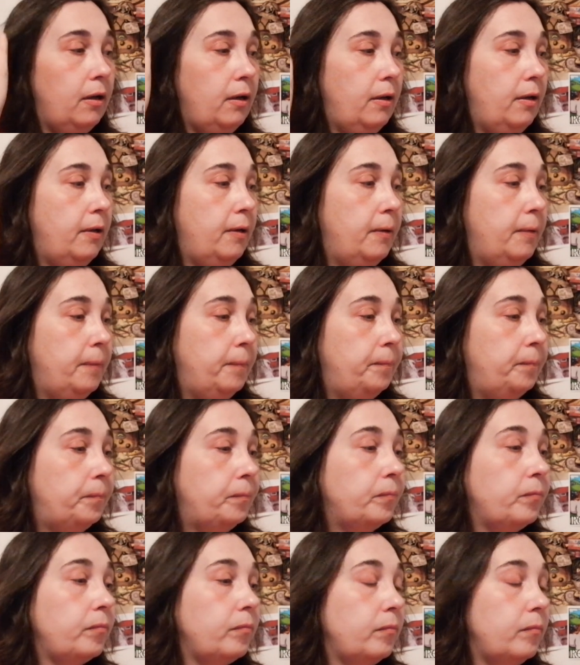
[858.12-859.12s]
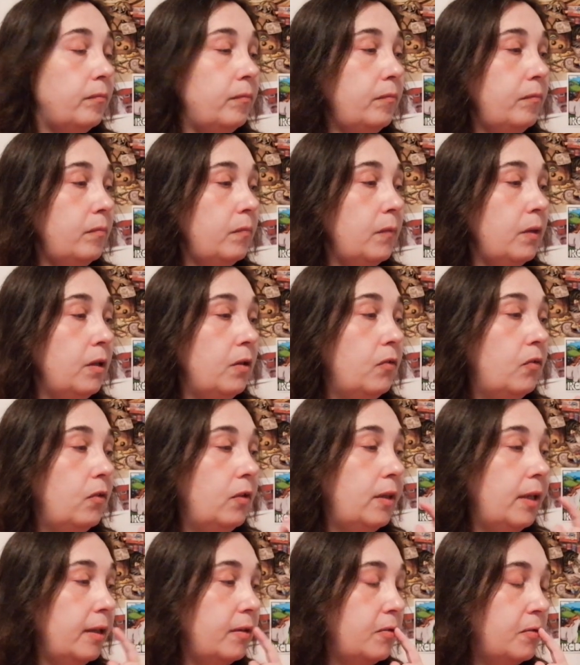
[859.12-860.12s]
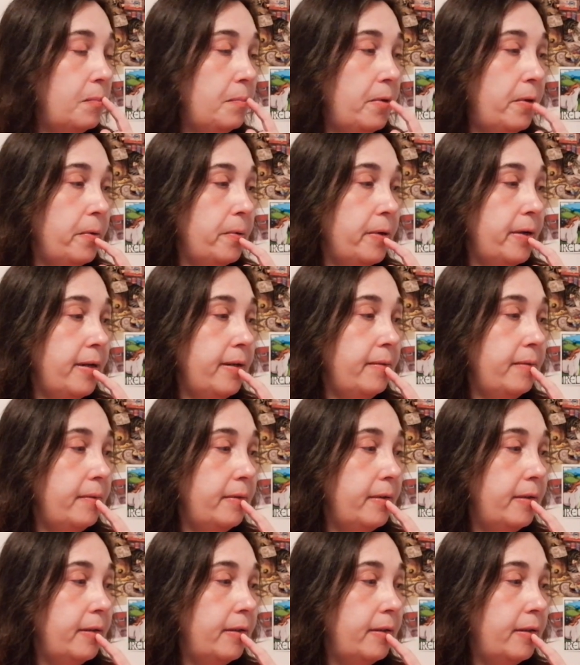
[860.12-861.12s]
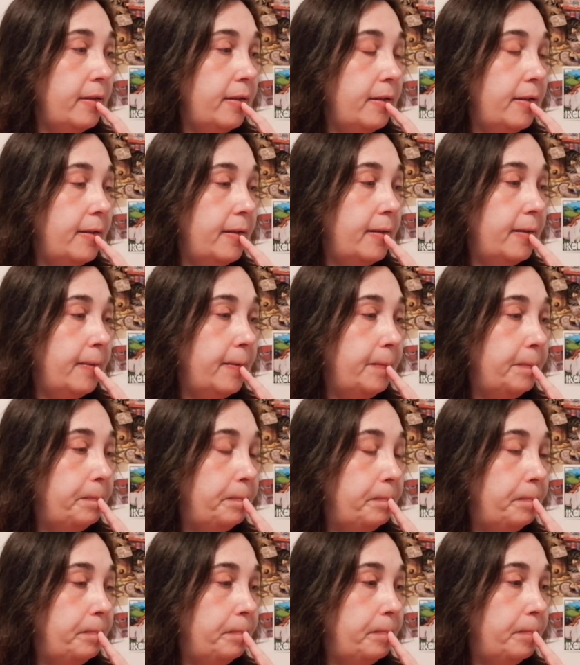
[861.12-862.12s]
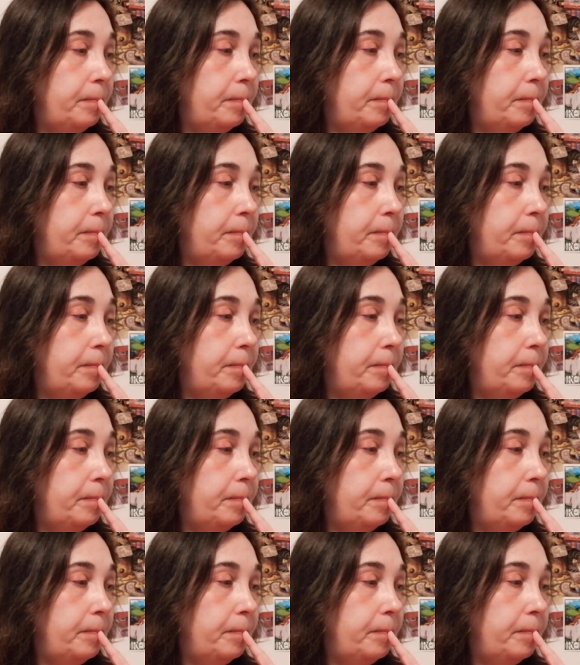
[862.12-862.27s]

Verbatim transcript: Um, so that's Mira. Um,